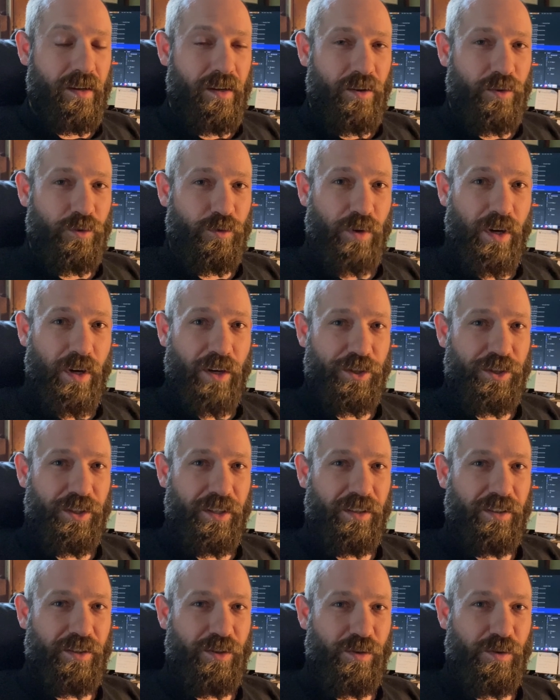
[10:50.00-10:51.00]

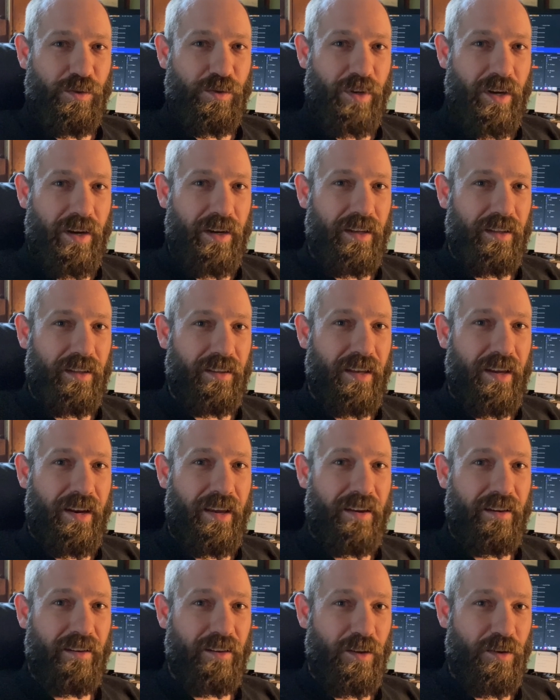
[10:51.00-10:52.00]
rushing to try to get that
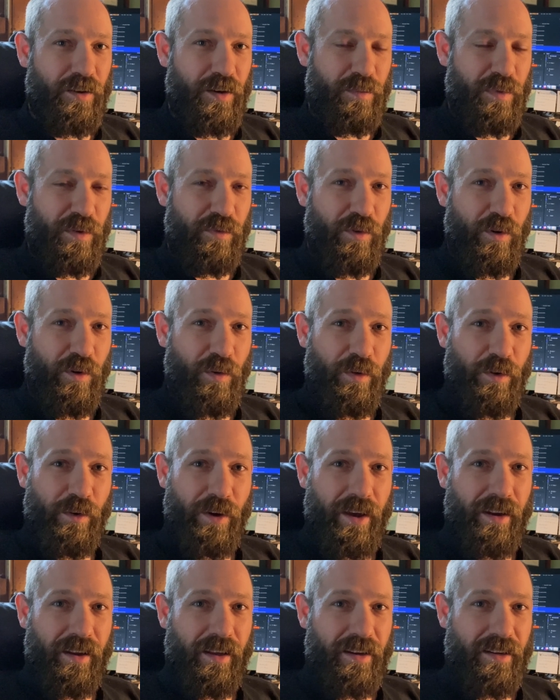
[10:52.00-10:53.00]
hay unloaded before we
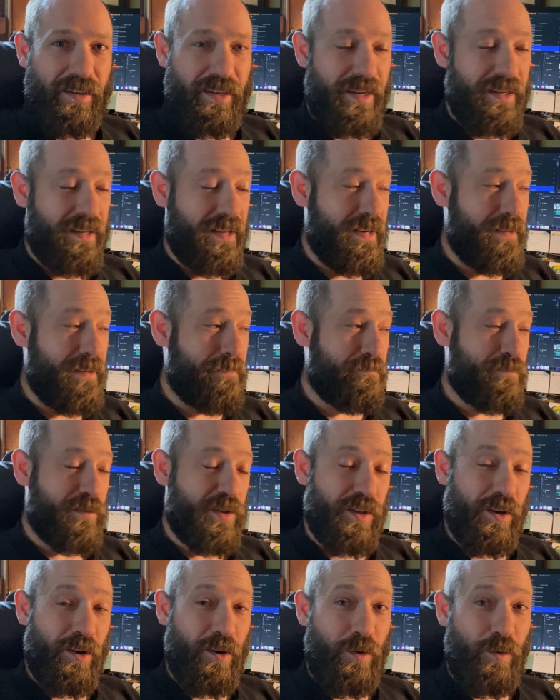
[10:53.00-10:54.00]
ran out of daylight,
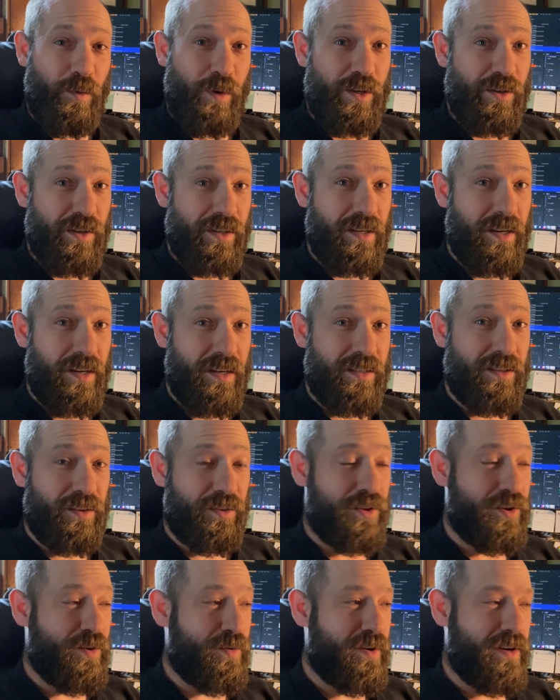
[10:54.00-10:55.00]
so we just hustled
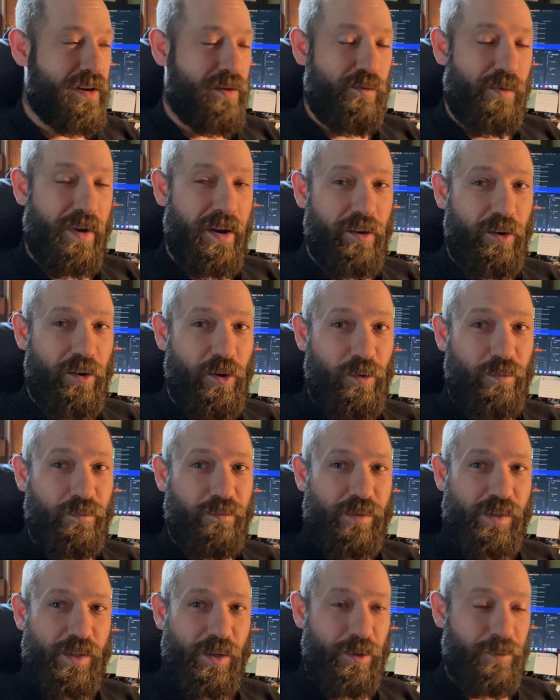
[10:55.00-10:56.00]
through it and went home.
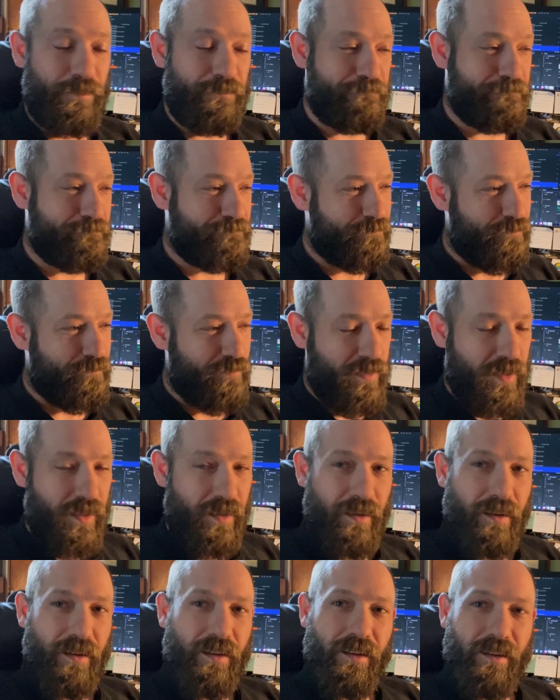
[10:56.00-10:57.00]
So
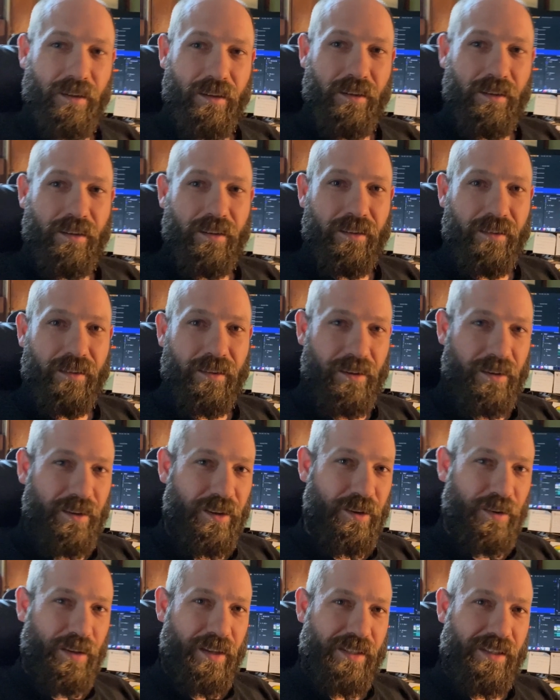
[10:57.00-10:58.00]
there you
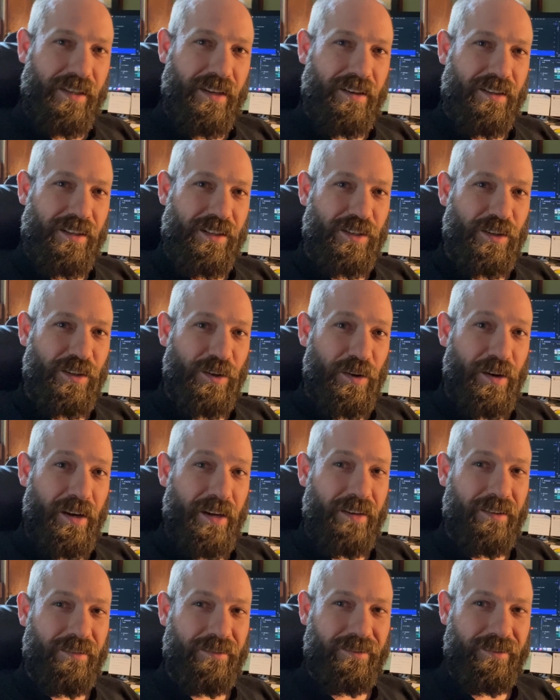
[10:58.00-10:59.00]
go, that's the end of the
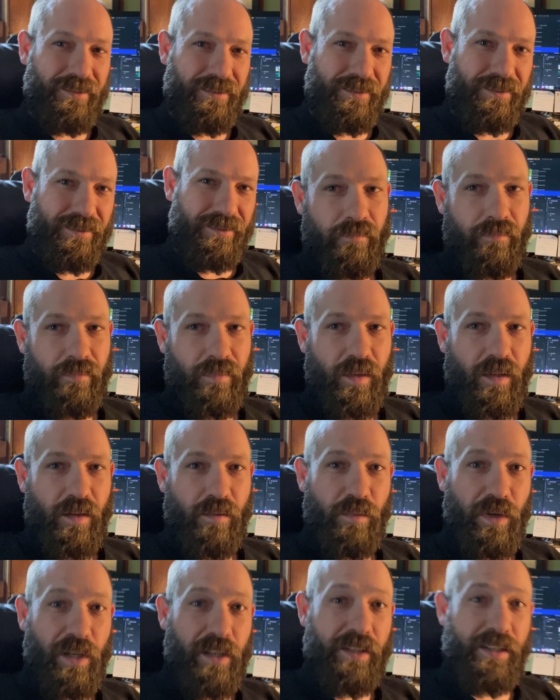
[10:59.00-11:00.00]
story.
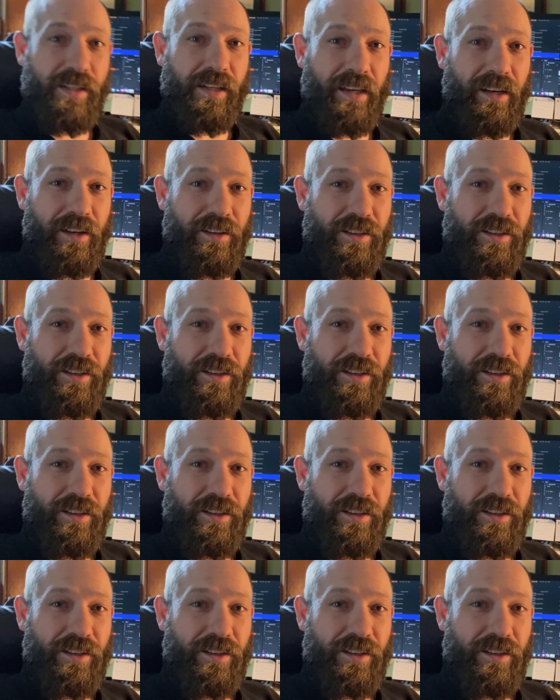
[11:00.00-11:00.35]
But at least I get a